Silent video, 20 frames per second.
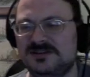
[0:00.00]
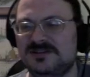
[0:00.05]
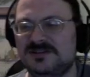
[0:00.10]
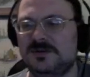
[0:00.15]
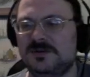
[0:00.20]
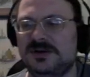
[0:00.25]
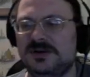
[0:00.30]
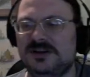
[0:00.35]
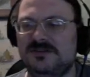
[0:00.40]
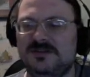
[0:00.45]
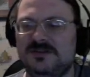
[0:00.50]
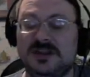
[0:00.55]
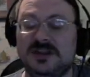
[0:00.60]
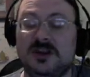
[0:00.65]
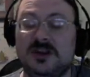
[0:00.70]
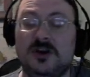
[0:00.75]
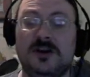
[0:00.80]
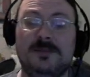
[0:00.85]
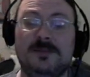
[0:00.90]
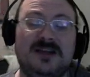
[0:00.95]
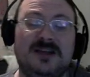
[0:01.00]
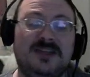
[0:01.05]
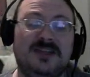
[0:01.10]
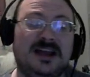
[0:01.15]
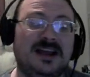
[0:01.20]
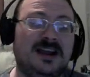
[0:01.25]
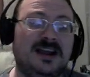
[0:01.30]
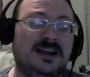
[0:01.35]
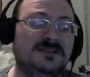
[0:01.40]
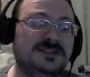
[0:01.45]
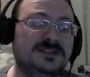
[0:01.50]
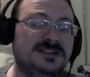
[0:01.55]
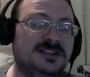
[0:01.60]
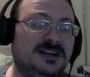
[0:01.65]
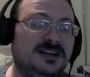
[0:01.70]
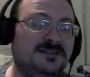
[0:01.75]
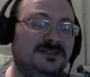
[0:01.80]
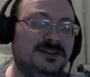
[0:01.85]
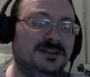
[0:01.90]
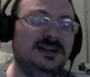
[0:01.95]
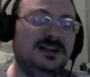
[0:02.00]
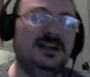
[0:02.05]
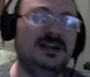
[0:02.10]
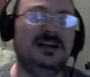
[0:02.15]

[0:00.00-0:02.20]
So if you want to learn about that kind of stuff and